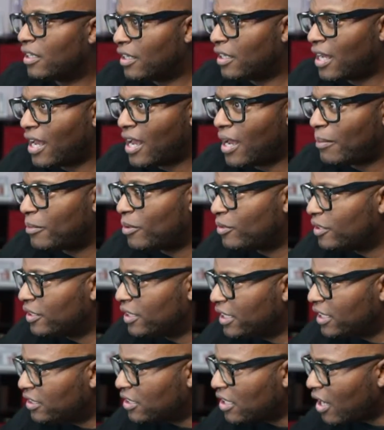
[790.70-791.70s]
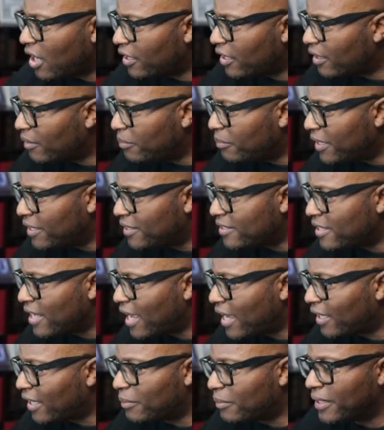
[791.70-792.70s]
I'm going to need y'all to give me a
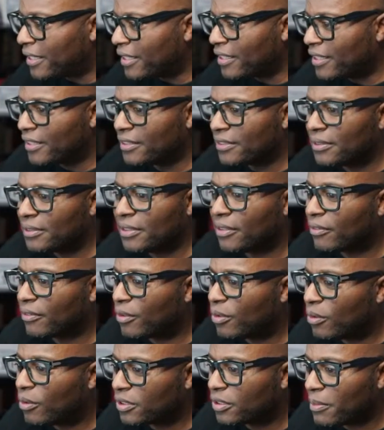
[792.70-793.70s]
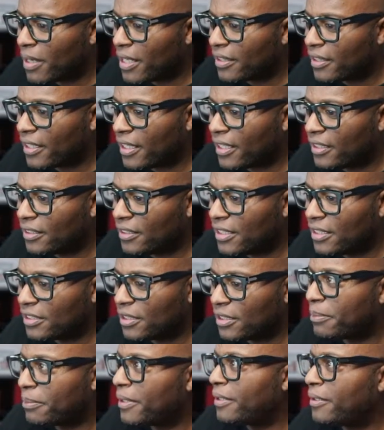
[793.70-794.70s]
second because, of course, my thing
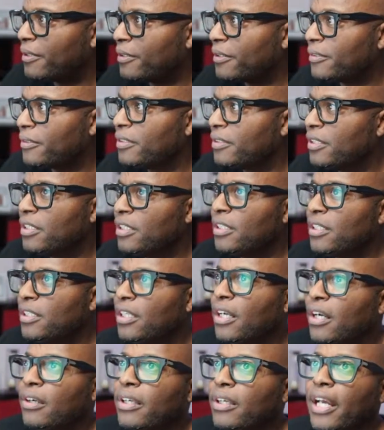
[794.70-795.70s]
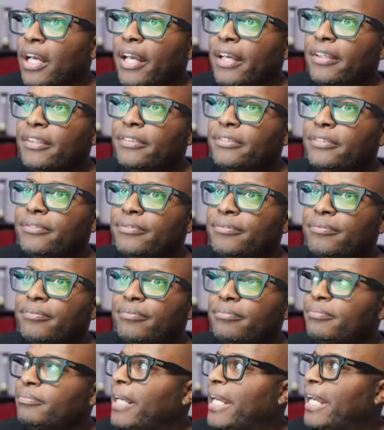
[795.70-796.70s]
disappeared. Okay.
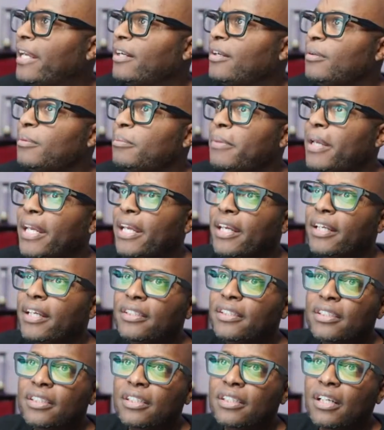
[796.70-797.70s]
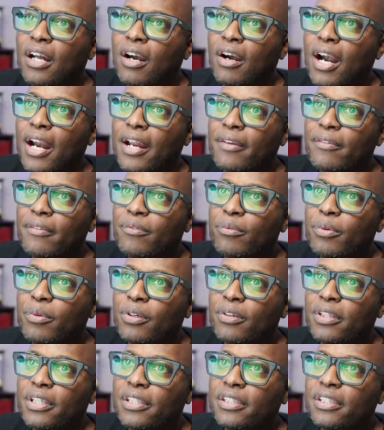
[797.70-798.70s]
Man, oh, man. All right. We're
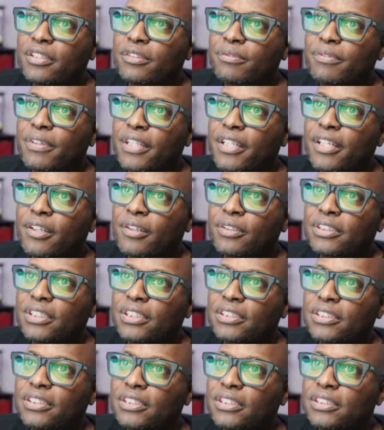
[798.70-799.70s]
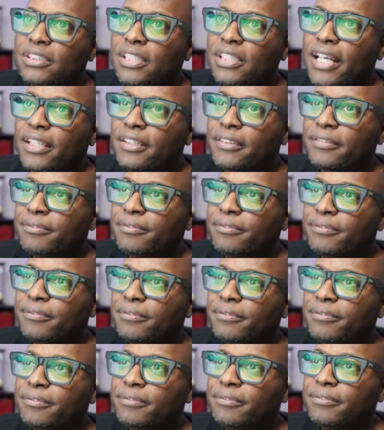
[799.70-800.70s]
going to get this video in just a second.
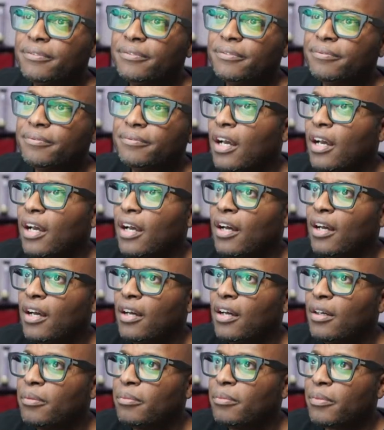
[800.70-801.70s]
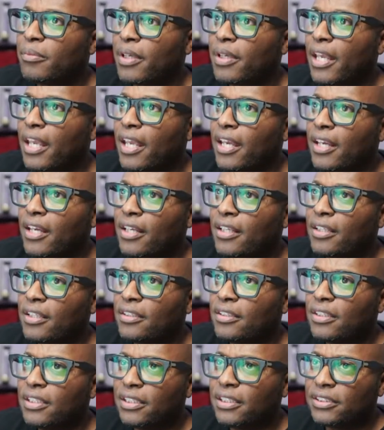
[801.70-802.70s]

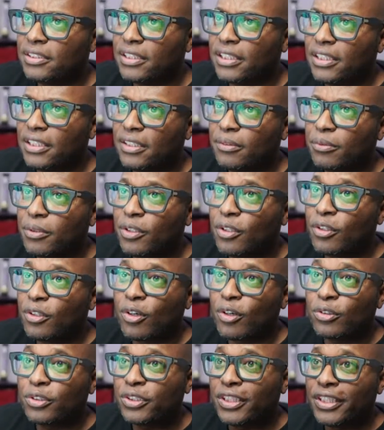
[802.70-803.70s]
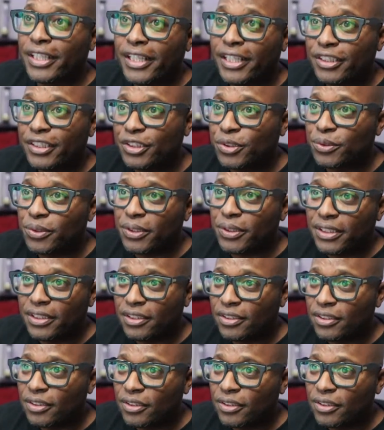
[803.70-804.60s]
And let's see. We're going to go to the history.